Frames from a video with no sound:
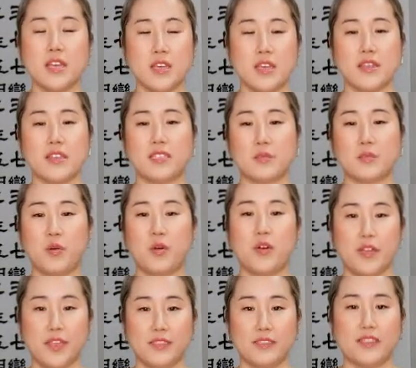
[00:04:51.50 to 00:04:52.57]
This
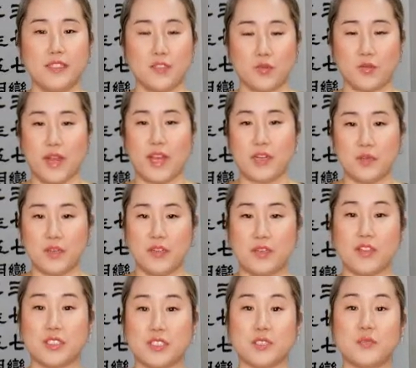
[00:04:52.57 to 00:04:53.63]
point is right above your
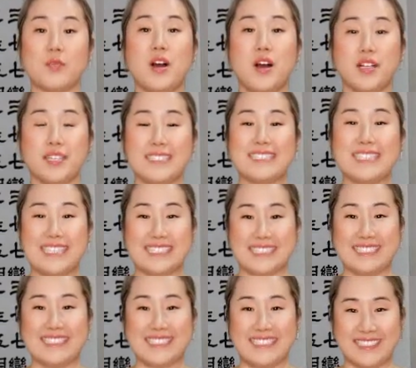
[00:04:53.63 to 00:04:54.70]
small
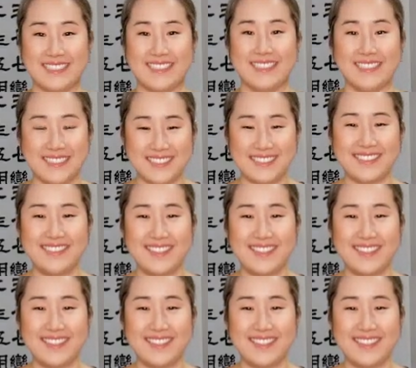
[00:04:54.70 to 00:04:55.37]
intestines,